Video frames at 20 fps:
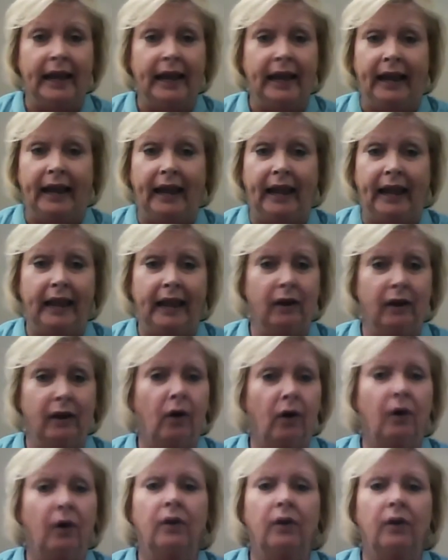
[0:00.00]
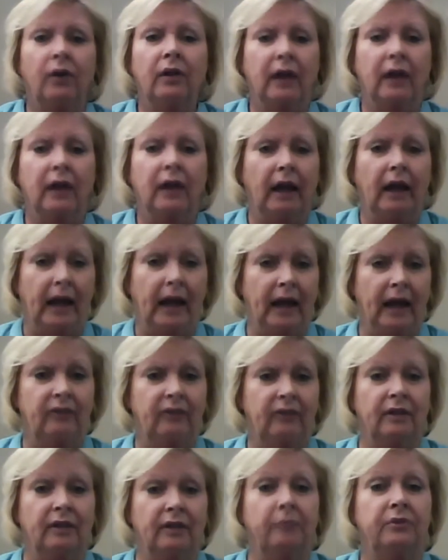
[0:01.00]
it all adds
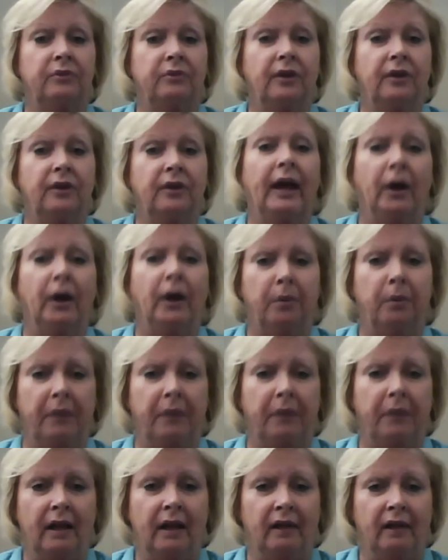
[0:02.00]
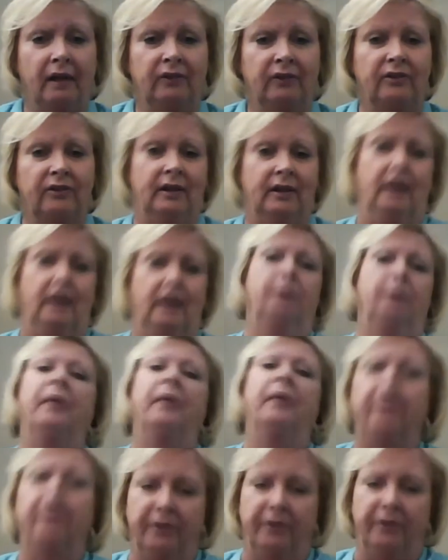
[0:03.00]
up to help us help
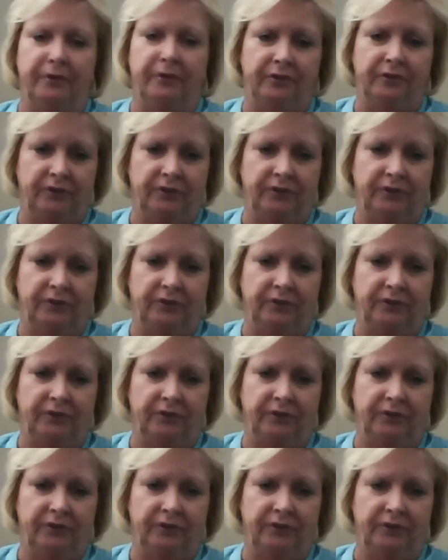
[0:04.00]
others.